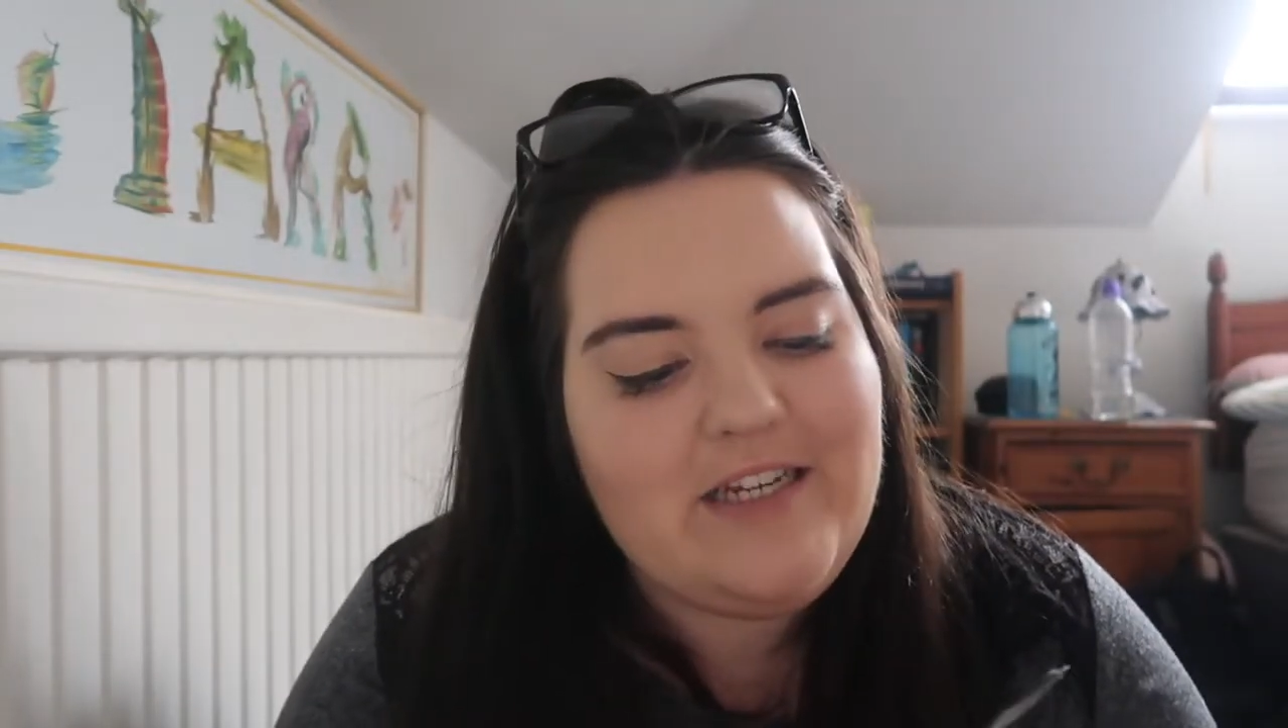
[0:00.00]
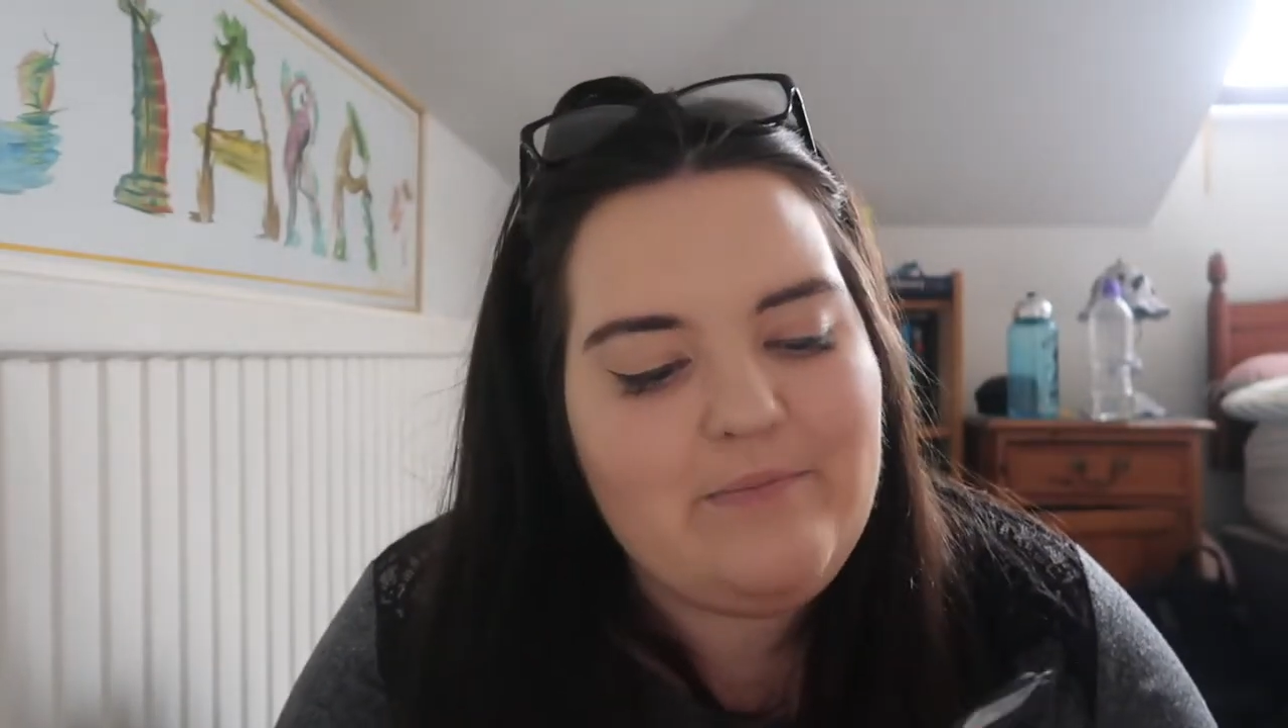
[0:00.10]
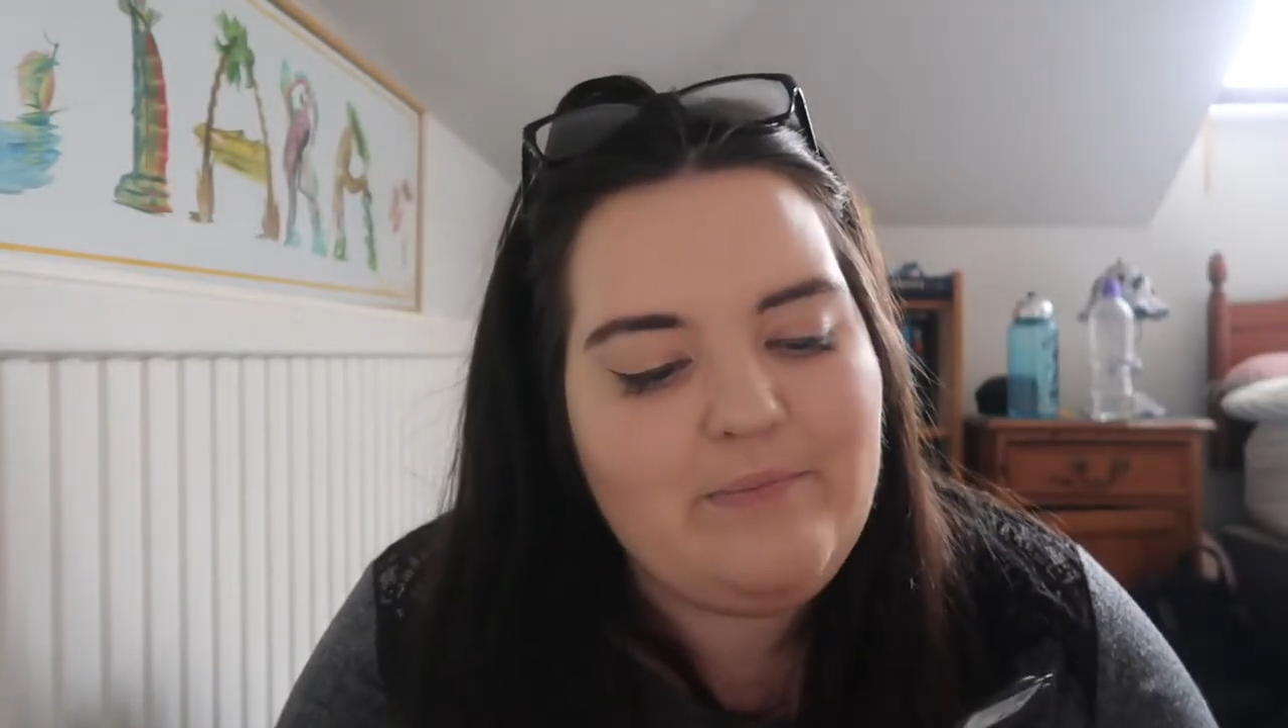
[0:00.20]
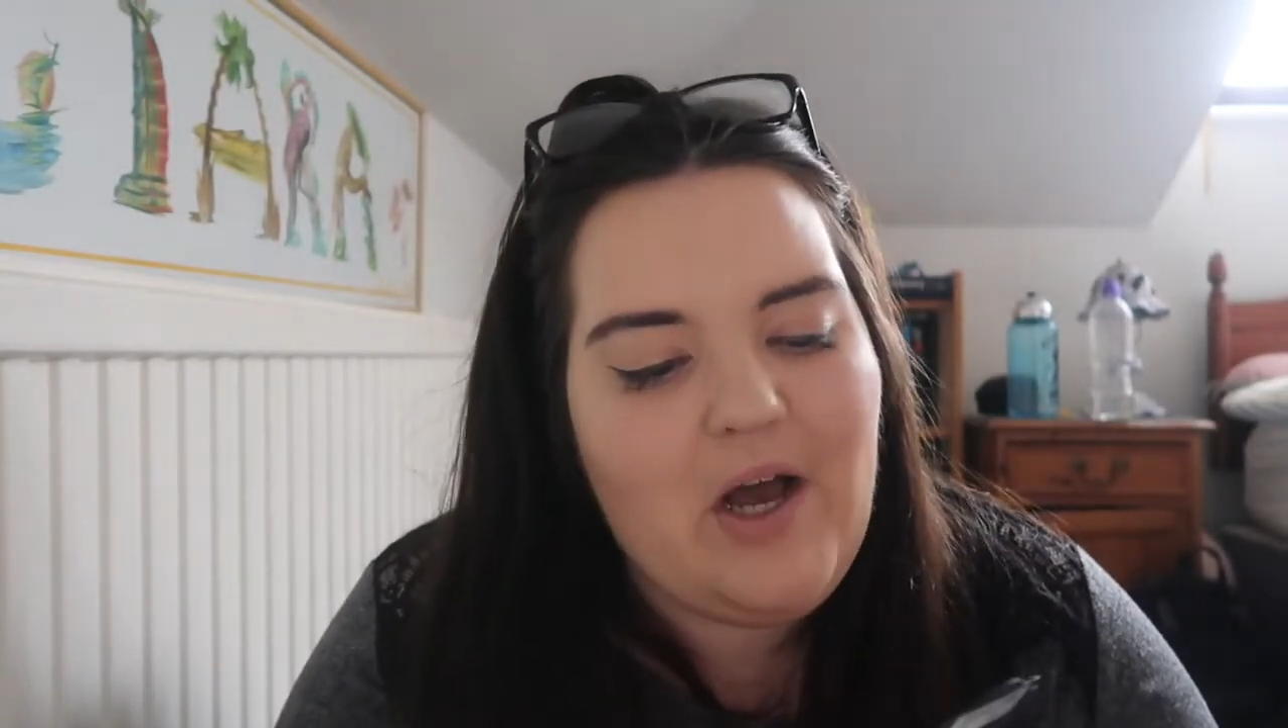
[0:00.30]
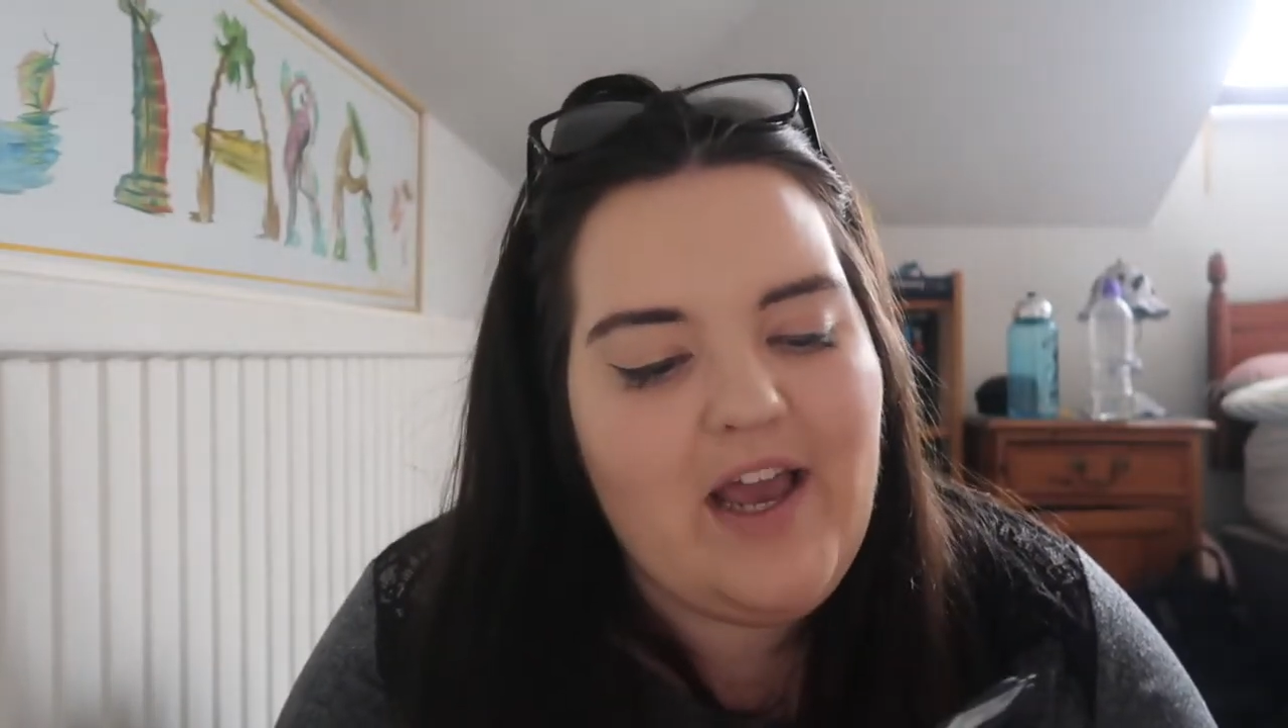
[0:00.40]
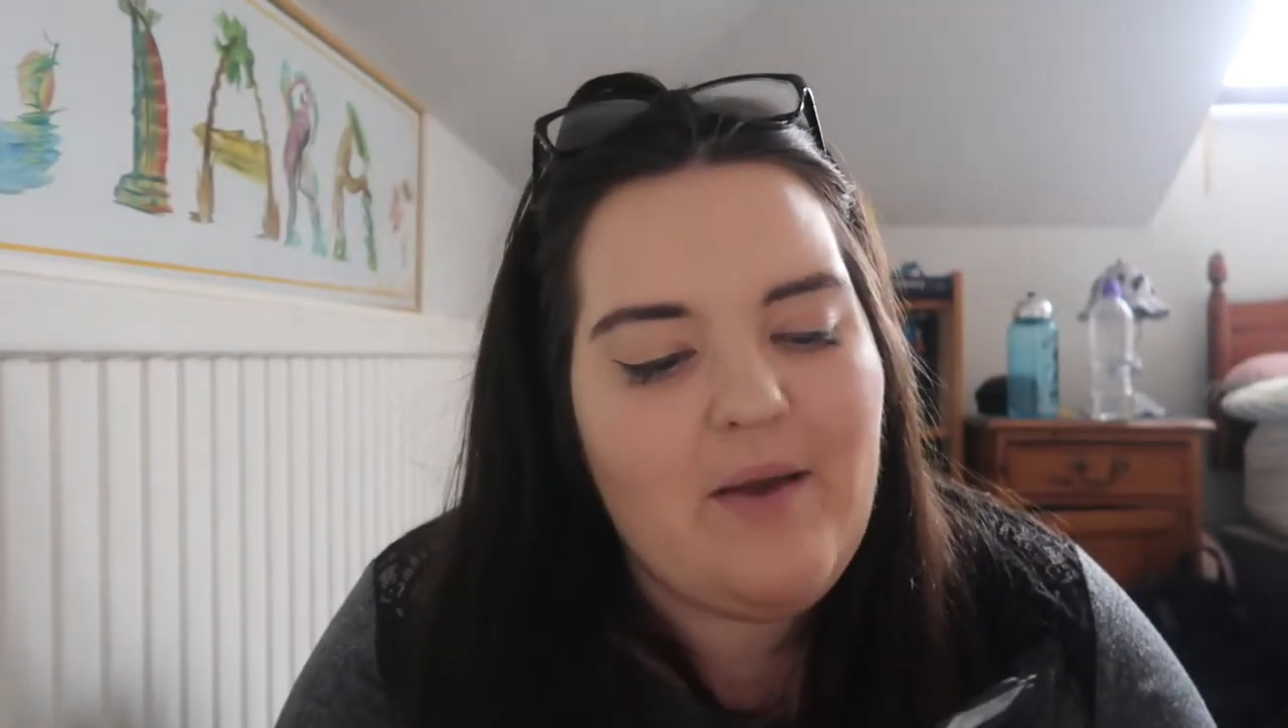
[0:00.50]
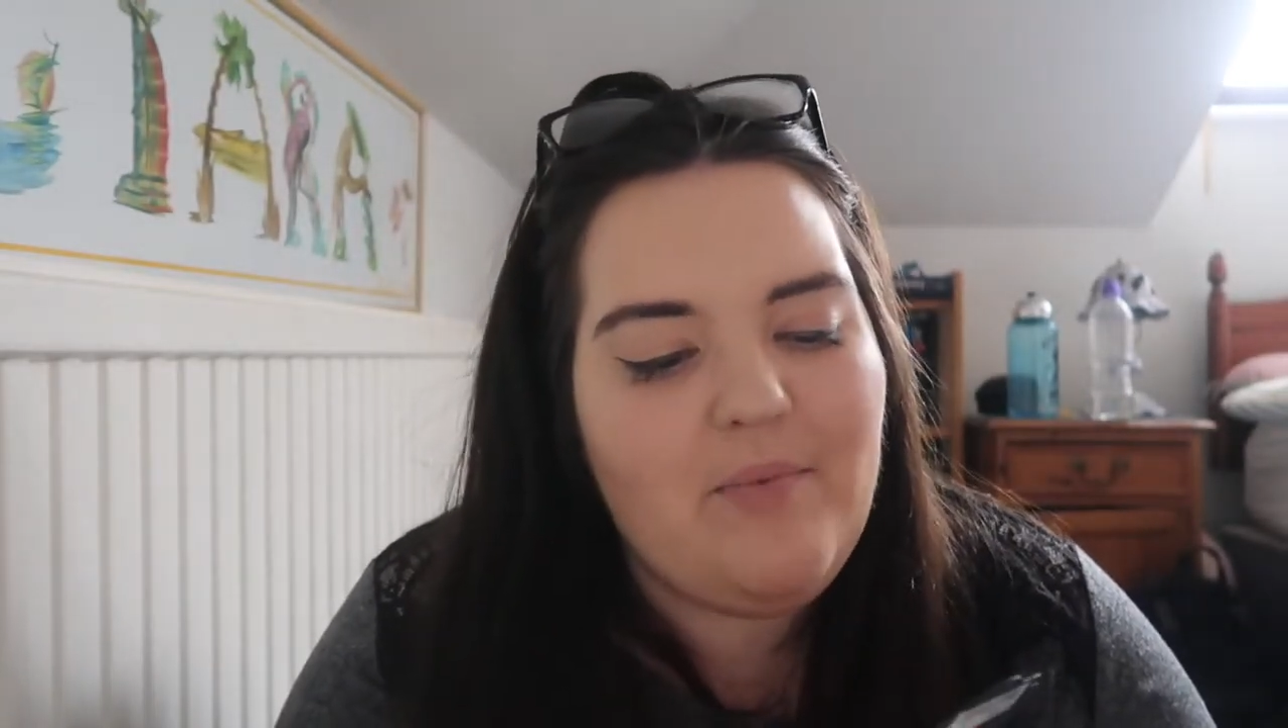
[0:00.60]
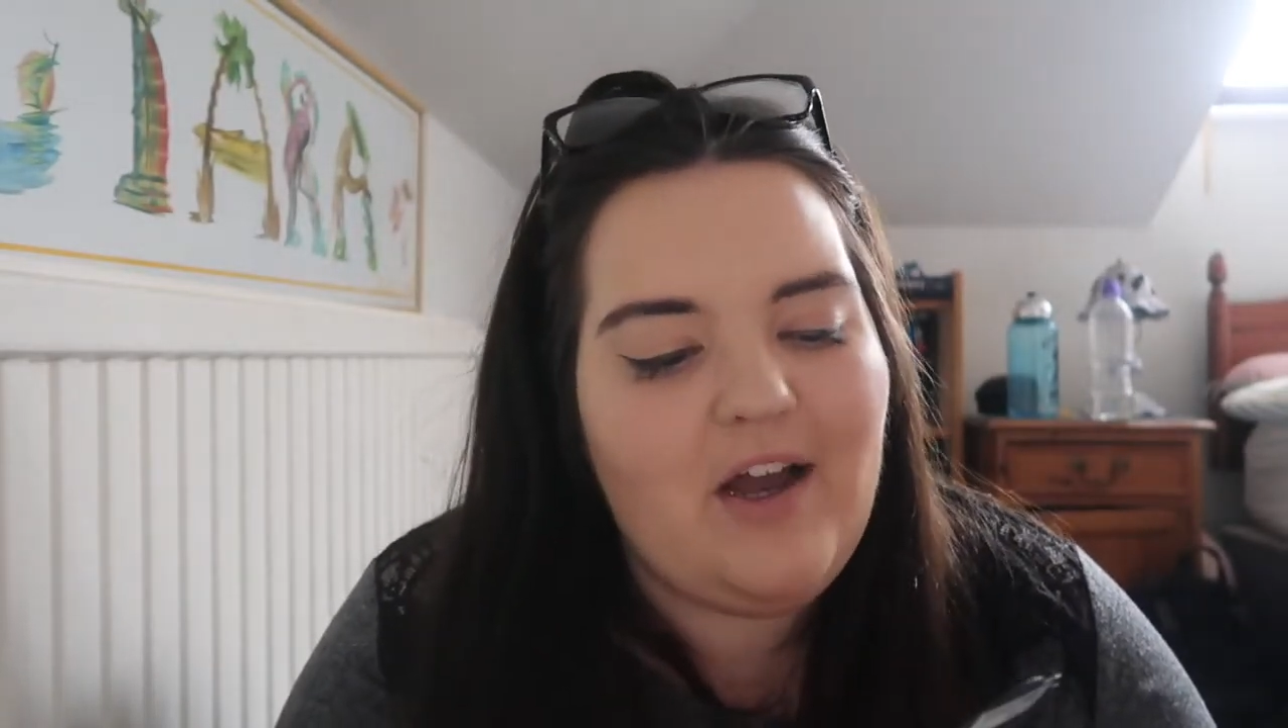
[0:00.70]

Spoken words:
didn't buy it,